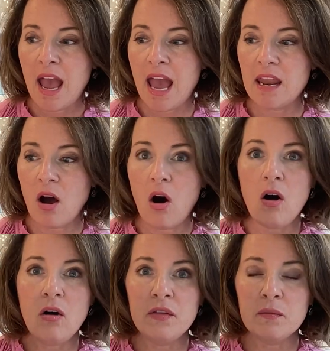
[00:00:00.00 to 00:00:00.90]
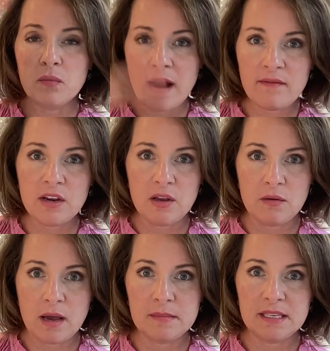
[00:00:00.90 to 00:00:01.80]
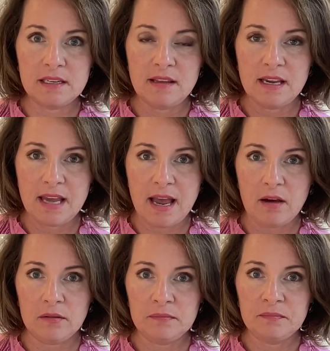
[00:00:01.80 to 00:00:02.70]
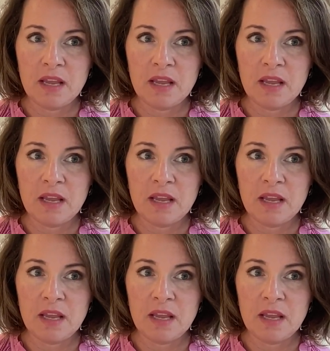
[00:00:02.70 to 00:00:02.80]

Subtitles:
and all the revenue comes into the account